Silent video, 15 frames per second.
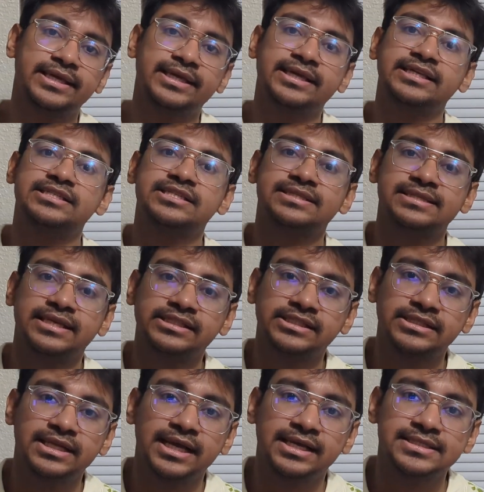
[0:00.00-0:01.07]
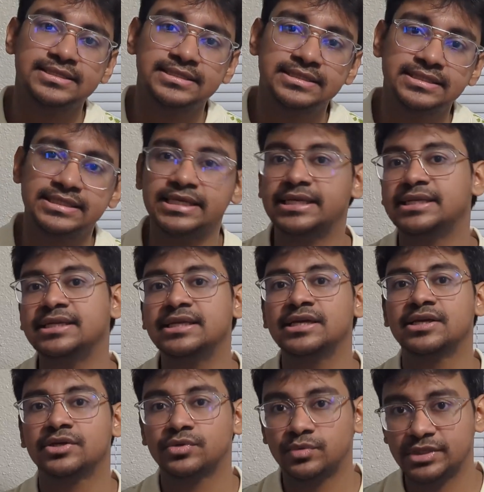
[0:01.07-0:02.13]
Each section has 10
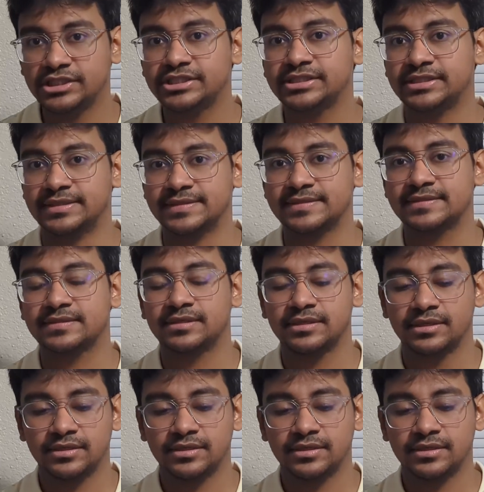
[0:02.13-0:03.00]
questions.